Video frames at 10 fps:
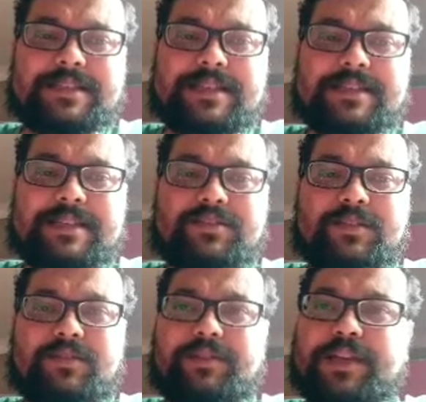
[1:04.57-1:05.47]
changes
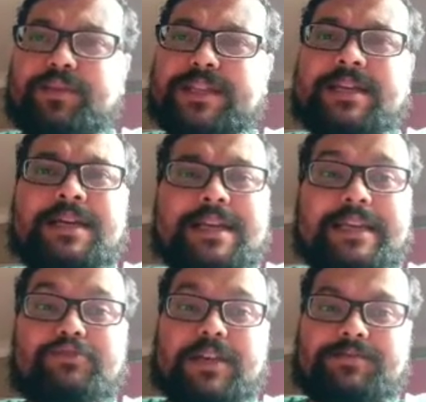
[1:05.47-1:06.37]
in which
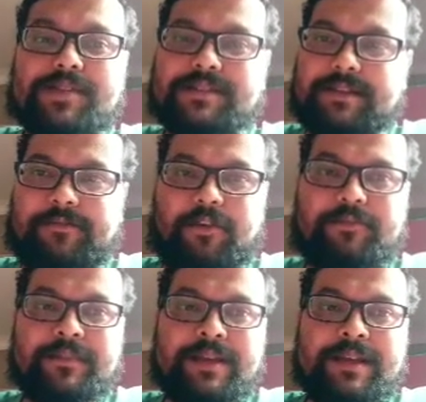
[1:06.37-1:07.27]
new substances are
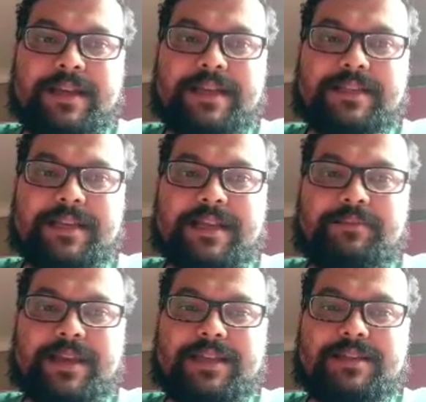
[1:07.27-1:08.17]
formed and their
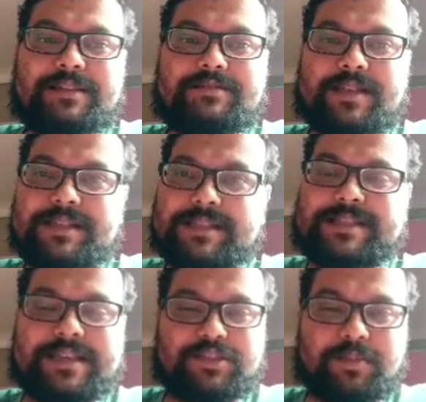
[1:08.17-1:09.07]
chemical
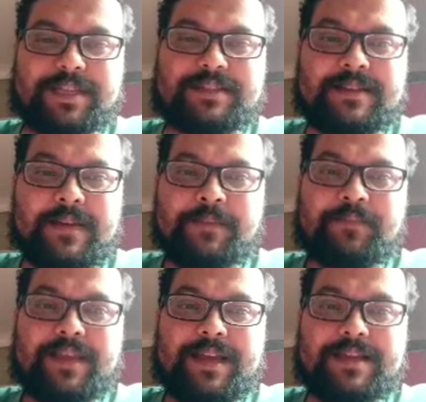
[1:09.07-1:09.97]
changes takes place,
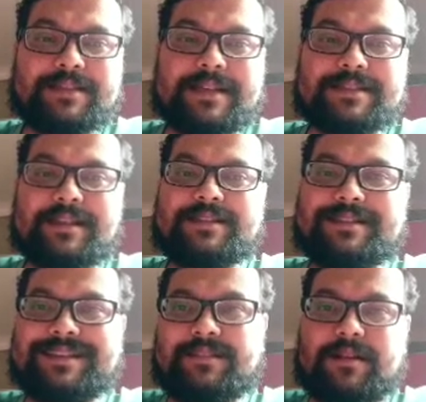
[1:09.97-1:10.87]
and such
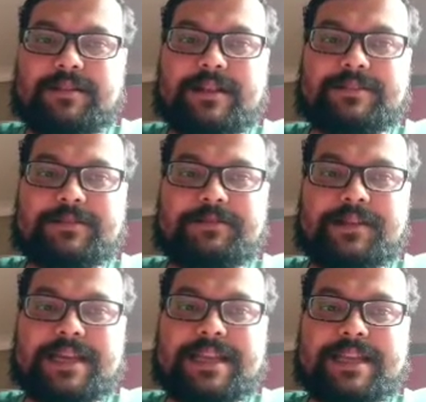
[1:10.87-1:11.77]
changes are that is
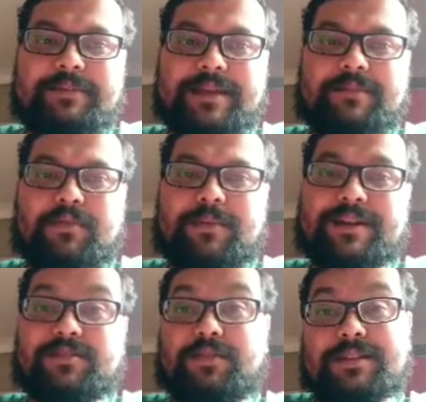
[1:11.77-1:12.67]
physical or chemical
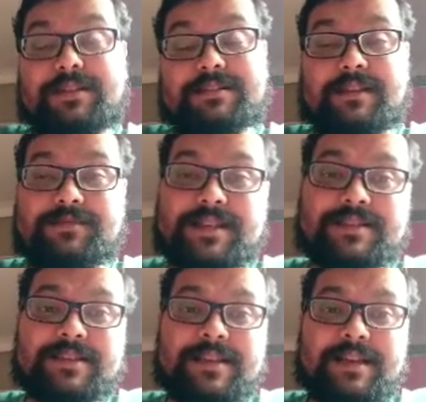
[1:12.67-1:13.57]
properties of original
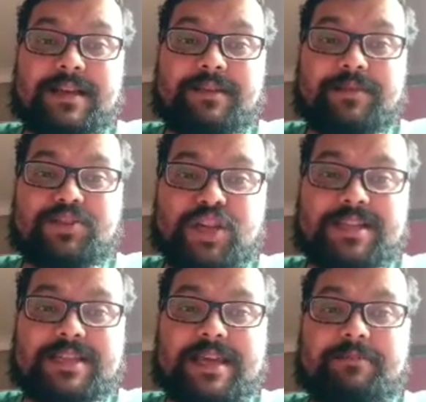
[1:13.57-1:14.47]
substance be
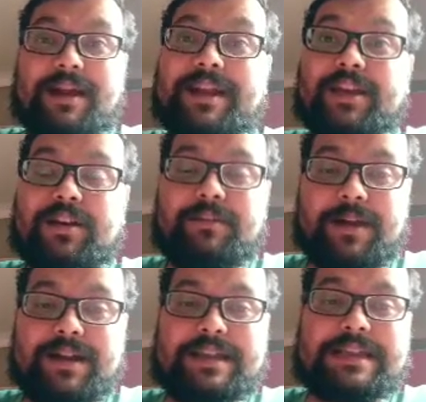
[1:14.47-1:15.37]
changed, like
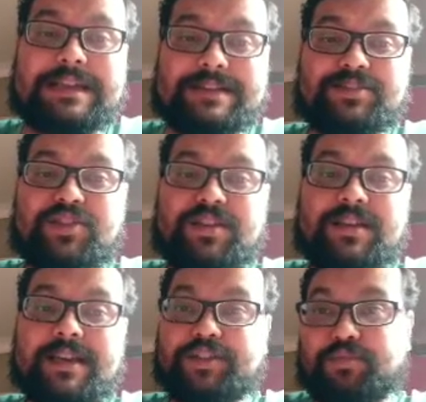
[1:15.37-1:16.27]
burning, rusting,
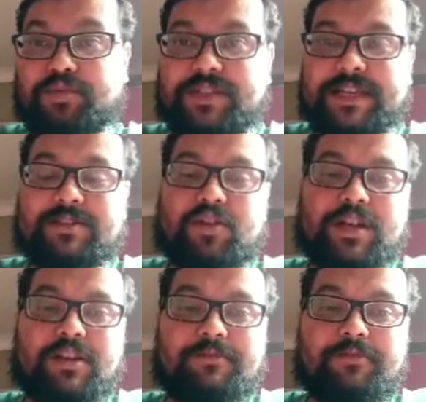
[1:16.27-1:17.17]
explosion,
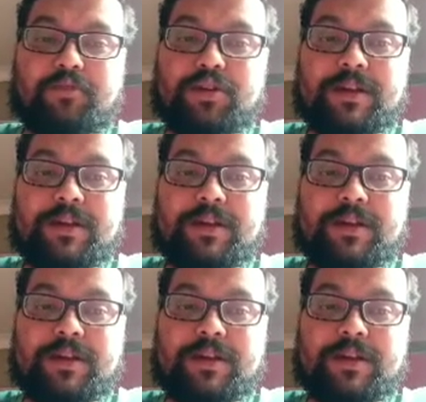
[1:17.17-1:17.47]
rotten of food.